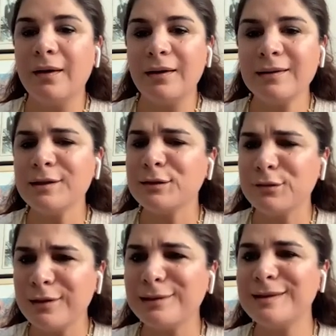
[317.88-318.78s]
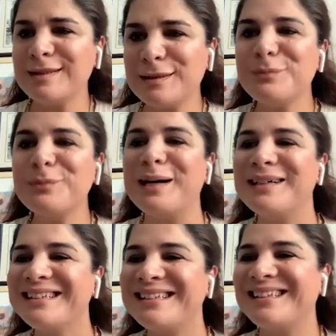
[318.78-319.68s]
It is really
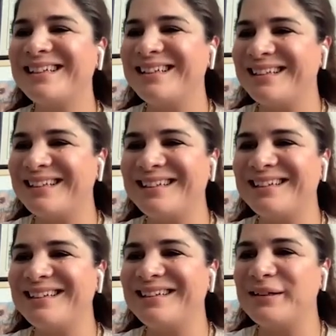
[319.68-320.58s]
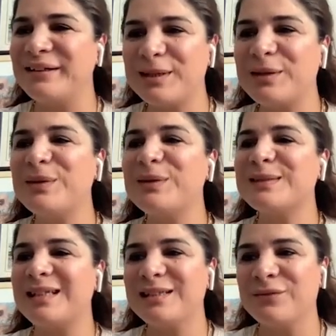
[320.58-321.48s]
smart
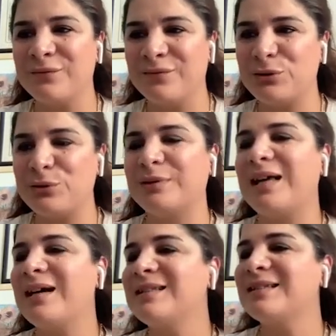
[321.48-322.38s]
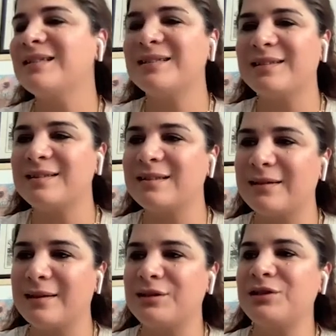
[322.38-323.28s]
because it visualizes the
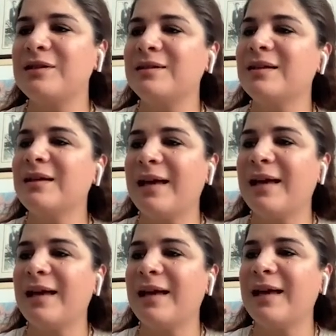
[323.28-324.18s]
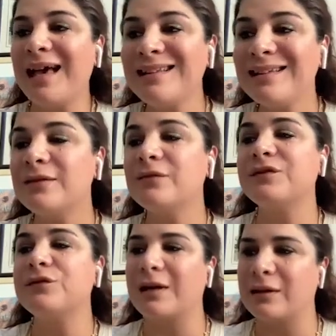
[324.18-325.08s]
synergetic and additive
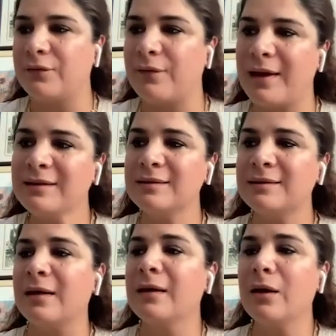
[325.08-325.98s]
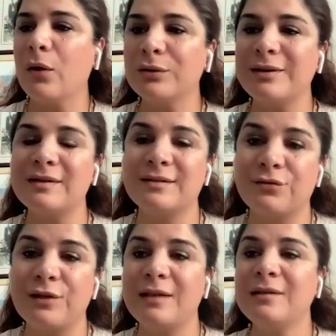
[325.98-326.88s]
drug effects on a
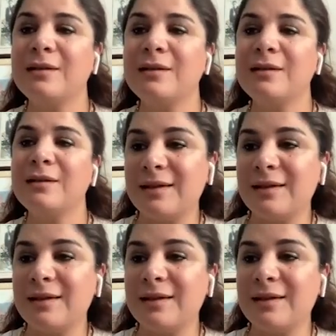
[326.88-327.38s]
screen in a